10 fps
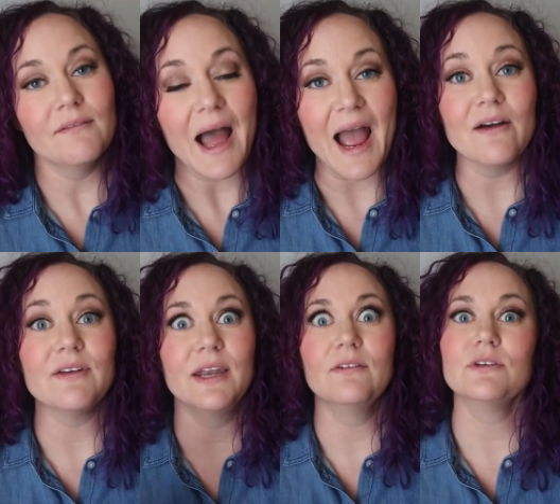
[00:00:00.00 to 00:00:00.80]
laugh
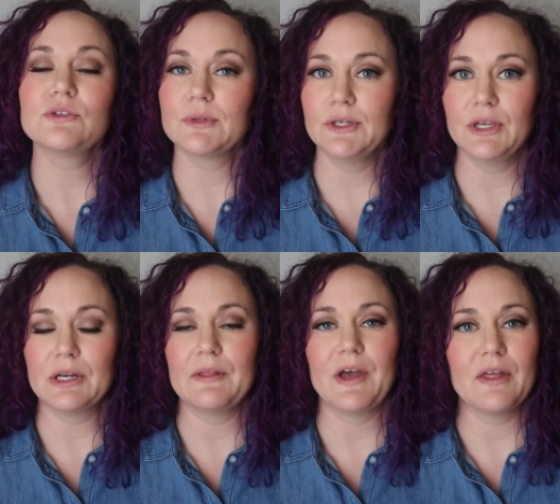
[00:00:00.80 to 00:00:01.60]
and it looks really
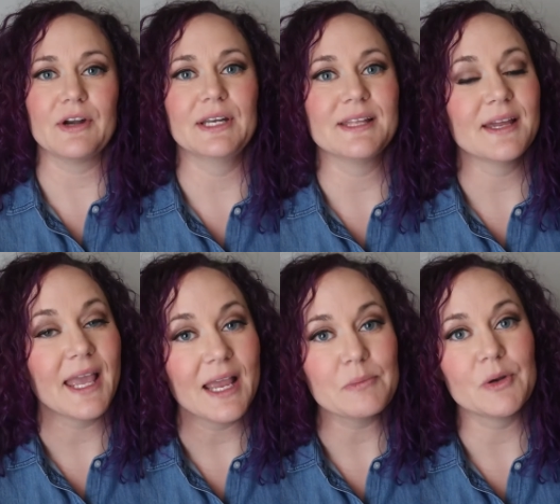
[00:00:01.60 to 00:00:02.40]
good on the other end of the
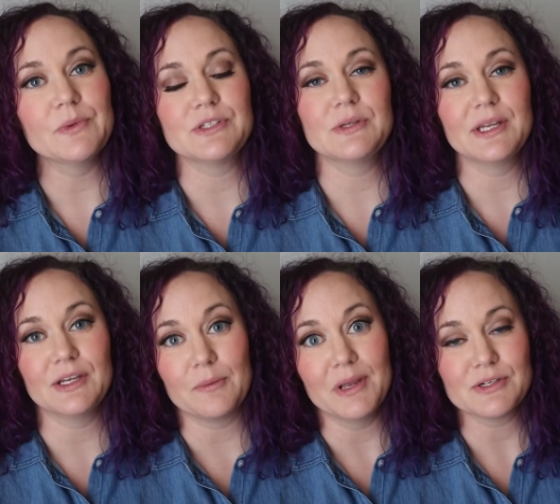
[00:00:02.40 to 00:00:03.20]
camera once you
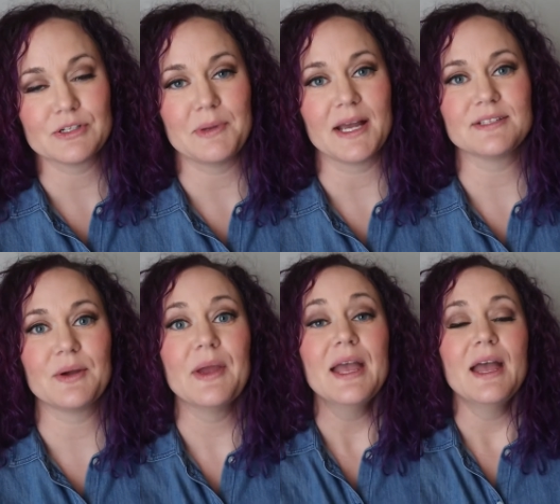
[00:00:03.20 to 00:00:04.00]
get your pictures back.
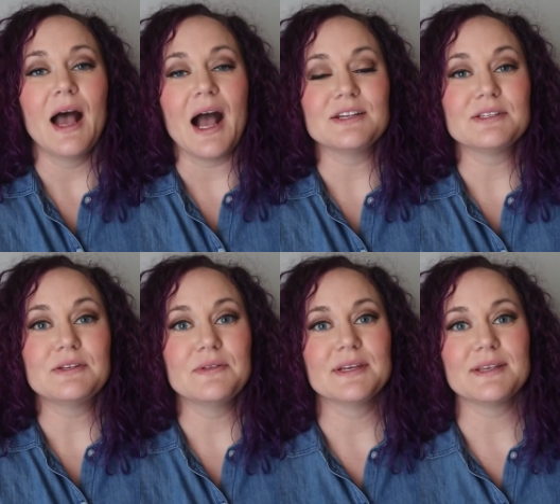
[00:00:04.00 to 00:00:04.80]
So I just
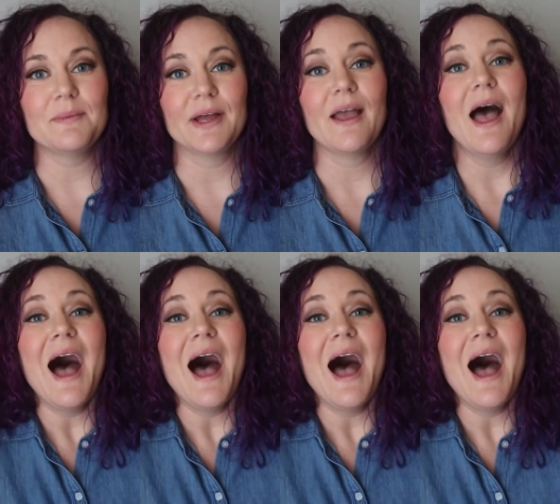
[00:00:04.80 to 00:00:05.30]
do this. I'm like,